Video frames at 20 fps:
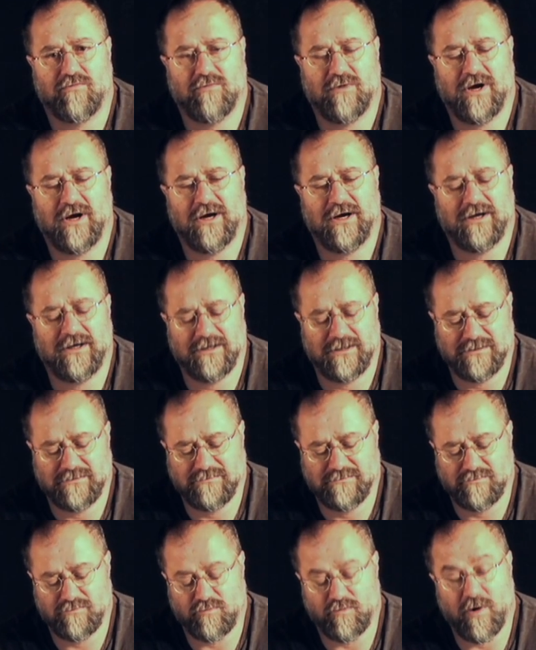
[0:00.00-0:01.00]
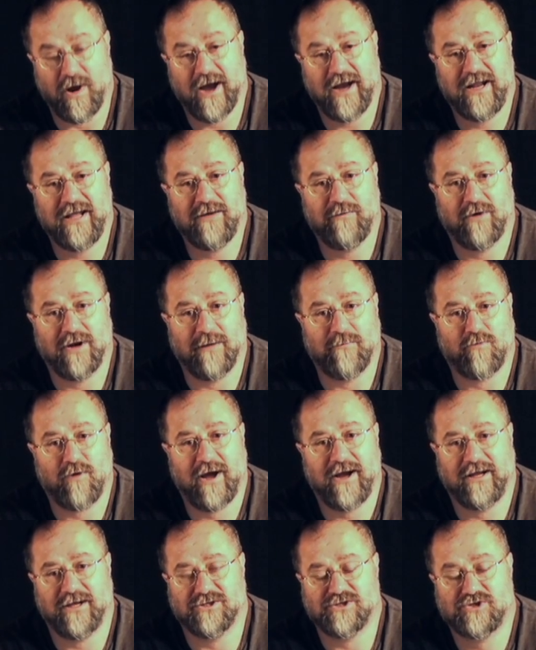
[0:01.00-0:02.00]
writing when I'm
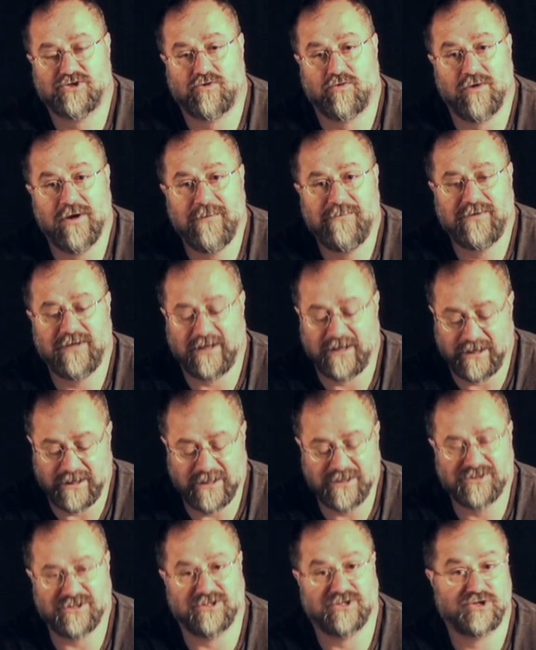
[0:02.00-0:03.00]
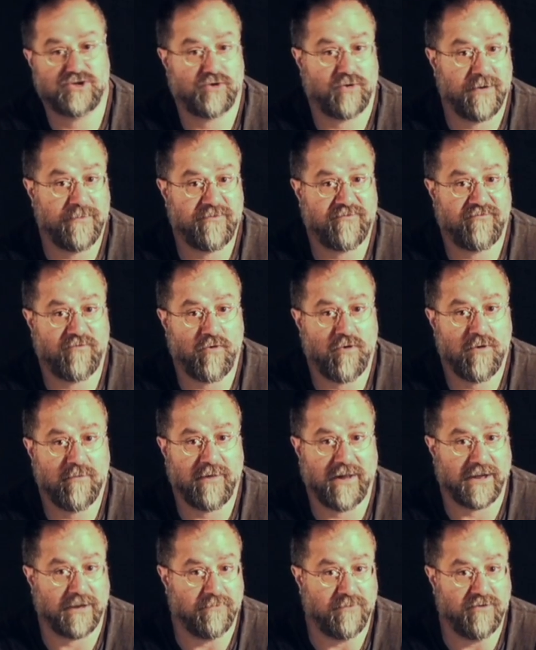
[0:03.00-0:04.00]
writing a script, and it is in script form,
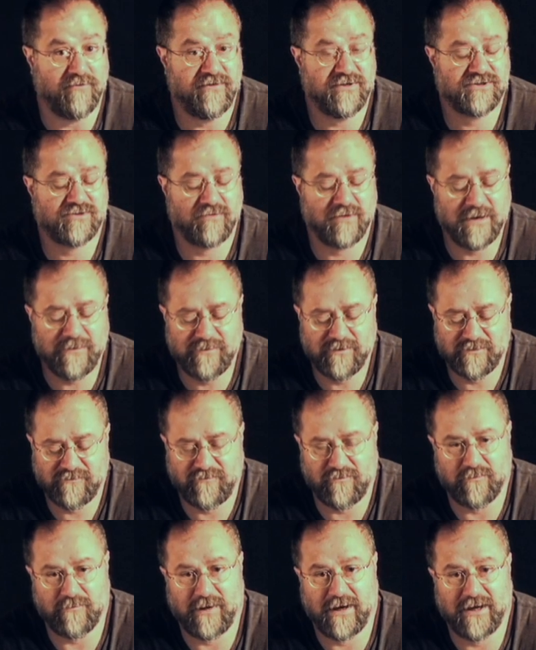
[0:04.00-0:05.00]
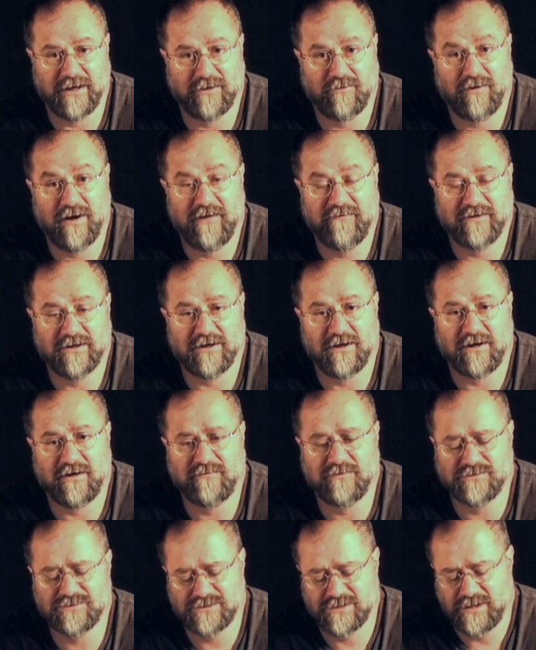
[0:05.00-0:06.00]
like a movie script for my graphic
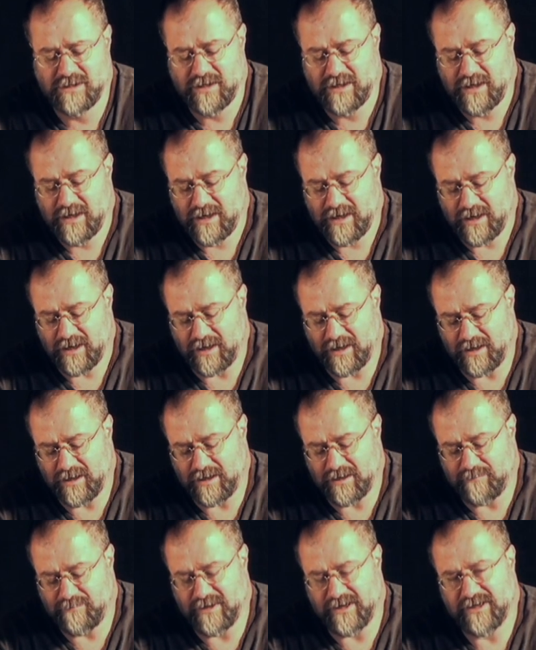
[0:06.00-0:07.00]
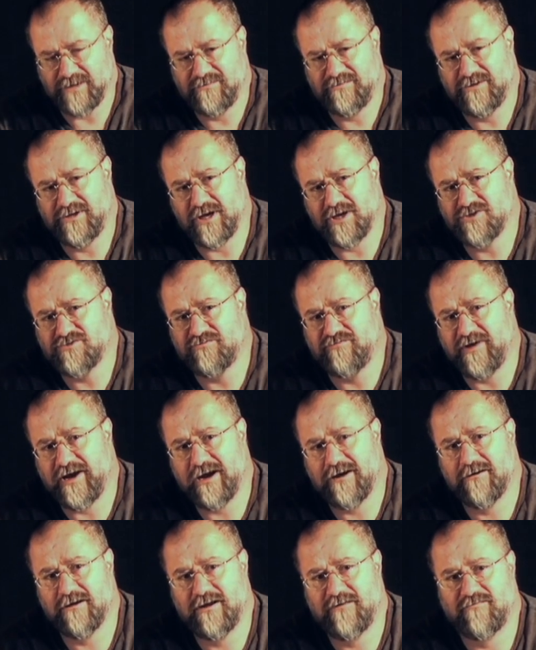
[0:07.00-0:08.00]
novels. But it does
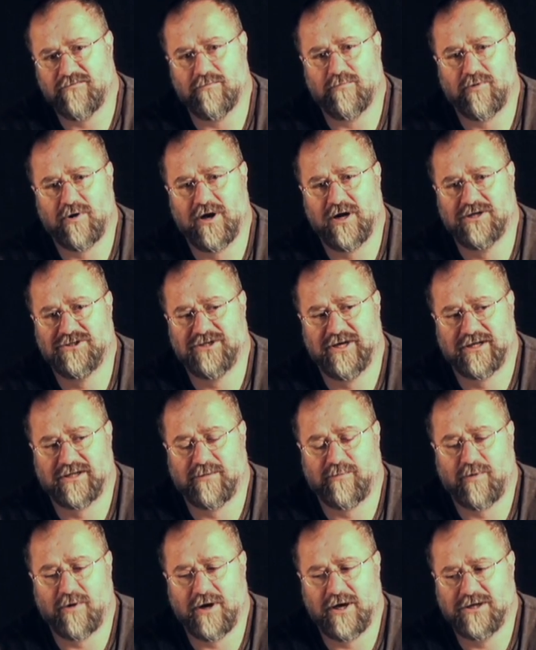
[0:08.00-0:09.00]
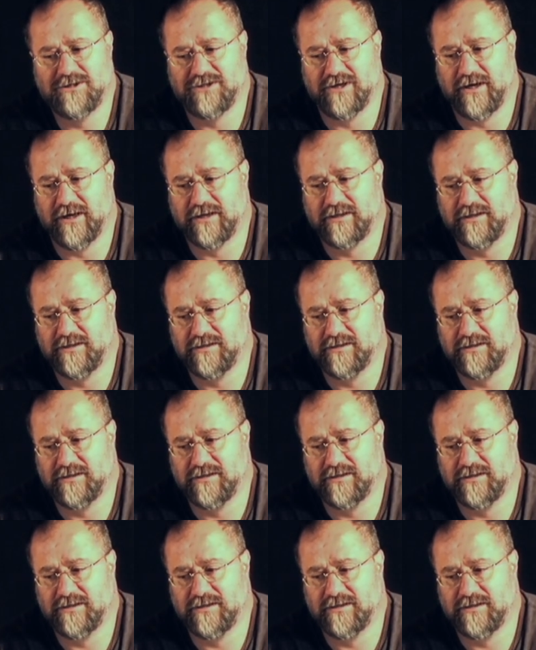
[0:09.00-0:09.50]
vary from project to project.